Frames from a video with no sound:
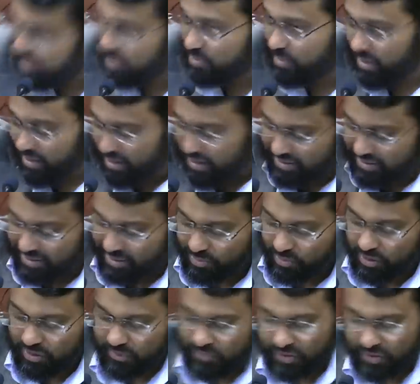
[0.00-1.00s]
me get some
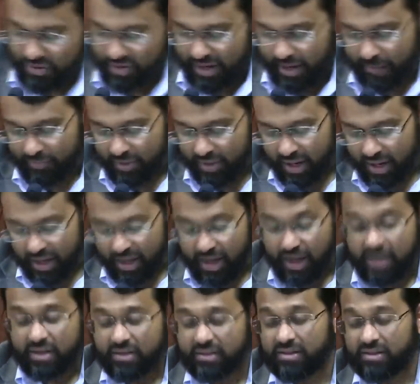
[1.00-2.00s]
more, okay?
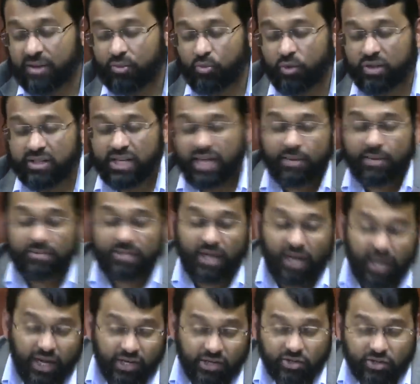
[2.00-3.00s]
Someone came to
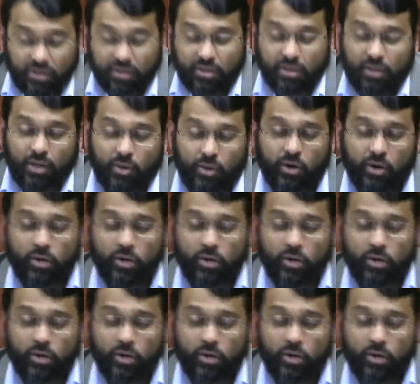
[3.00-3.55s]
Aish radiallahu anhu,